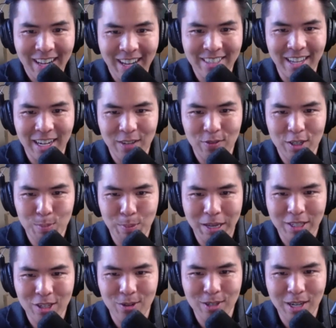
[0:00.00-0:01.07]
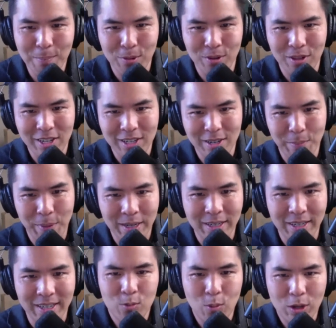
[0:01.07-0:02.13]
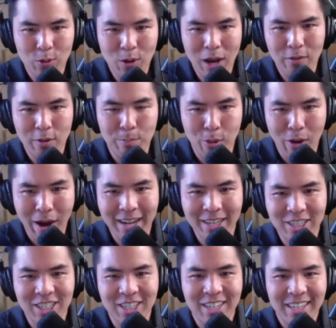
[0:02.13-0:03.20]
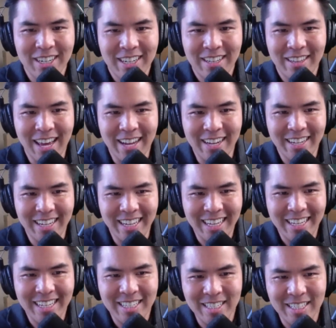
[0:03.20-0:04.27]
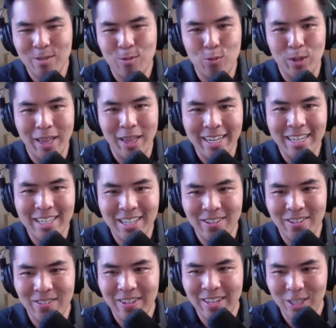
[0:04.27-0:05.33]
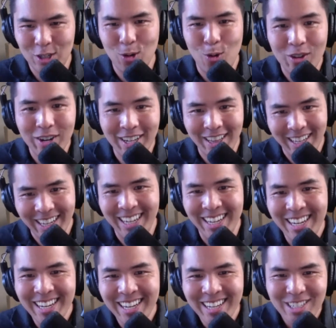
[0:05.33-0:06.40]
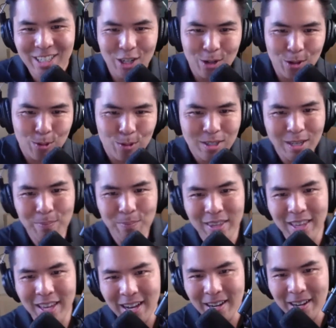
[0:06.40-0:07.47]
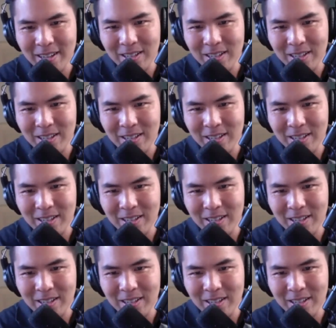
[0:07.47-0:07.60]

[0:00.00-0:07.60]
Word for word: It's not even spatiotemporally independent. When you have a branch that is related to historically to something that